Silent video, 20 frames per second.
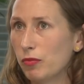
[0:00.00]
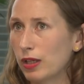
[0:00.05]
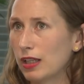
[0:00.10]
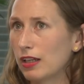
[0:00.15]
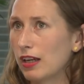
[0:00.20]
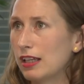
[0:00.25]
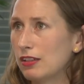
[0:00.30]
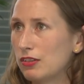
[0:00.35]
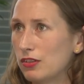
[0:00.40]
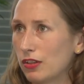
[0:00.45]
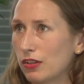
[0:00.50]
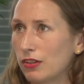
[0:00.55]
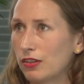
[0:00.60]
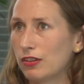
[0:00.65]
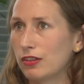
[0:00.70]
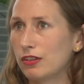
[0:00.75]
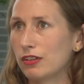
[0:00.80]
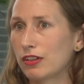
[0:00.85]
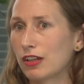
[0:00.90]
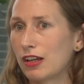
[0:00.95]
when I
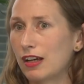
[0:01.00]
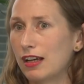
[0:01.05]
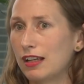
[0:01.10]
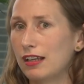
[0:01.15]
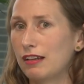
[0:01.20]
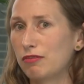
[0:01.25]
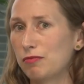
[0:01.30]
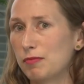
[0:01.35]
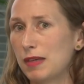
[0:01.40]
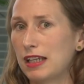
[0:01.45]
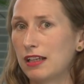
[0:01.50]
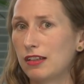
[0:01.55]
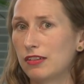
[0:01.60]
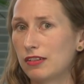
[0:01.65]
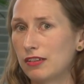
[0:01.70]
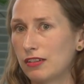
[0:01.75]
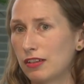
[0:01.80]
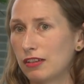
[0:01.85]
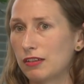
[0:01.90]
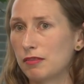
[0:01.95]
do kind of
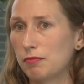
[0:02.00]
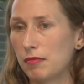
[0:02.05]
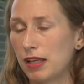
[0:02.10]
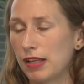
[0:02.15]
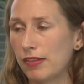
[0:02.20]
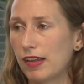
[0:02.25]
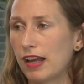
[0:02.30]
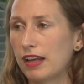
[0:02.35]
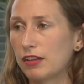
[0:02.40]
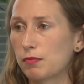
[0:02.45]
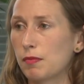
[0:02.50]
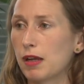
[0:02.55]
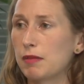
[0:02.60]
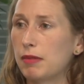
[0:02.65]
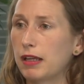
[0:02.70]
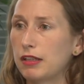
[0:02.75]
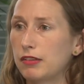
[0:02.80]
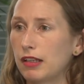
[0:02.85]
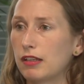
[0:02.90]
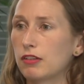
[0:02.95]
manage to massage my
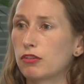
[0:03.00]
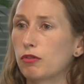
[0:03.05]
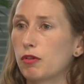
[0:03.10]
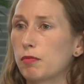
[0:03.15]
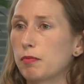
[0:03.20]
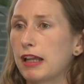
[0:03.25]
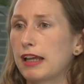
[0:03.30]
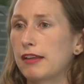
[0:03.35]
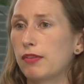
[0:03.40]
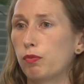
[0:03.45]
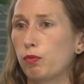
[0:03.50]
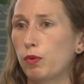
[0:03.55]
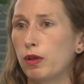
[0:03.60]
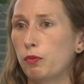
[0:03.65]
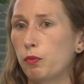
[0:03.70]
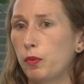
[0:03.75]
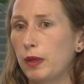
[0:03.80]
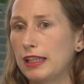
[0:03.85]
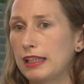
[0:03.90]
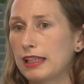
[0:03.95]
budget into a place
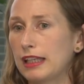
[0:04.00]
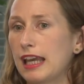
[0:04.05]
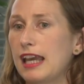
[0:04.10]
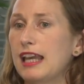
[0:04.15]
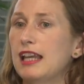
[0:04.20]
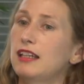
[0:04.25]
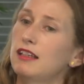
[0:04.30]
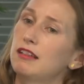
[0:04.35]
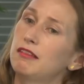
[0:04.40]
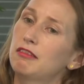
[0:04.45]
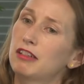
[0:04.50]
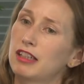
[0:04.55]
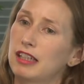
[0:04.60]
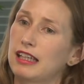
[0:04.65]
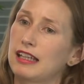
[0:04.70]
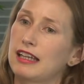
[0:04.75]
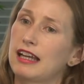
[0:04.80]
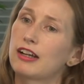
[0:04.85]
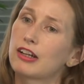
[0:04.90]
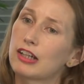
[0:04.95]
where we can
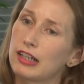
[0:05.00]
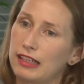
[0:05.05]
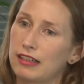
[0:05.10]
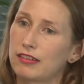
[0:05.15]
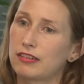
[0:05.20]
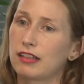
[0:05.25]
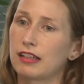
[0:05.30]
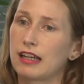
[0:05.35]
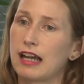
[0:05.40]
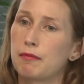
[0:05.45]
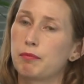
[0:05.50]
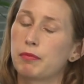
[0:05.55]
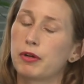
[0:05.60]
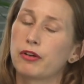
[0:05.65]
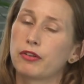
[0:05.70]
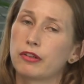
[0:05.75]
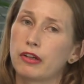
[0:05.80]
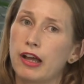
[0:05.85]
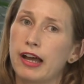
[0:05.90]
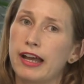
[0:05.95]
get our collection up
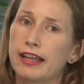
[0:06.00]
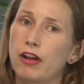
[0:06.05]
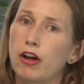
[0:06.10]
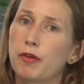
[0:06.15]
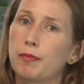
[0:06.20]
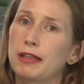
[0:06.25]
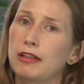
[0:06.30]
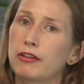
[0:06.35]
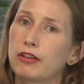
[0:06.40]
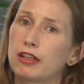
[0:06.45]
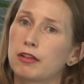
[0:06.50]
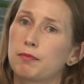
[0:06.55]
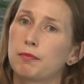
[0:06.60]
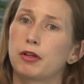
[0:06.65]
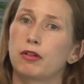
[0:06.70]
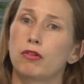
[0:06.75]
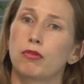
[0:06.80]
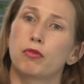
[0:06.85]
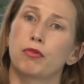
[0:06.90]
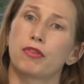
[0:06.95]
online, I'll be looking to
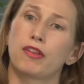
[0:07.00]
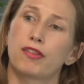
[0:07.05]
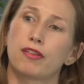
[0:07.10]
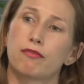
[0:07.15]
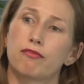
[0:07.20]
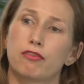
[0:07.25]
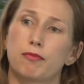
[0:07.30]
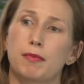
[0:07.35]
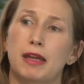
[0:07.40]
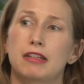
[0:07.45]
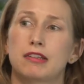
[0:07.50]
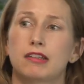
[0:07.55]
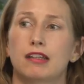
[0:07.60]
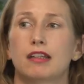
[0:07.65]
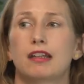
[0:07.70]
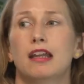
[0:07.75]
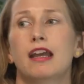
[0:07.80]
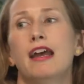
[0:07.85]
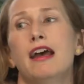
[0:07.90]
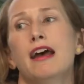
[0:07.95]
pull all this
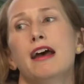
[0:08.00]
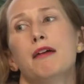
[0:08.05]
information